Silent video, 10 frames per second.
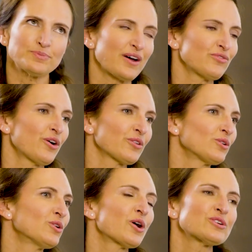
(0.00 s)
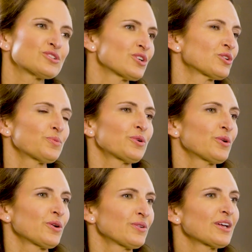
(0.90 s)
by far the largest
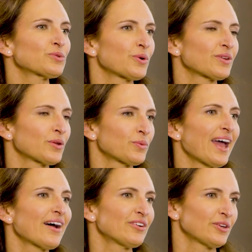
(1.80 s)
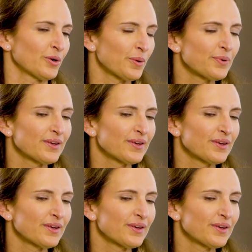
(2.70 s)
entrepreneurial network that we have in Europe.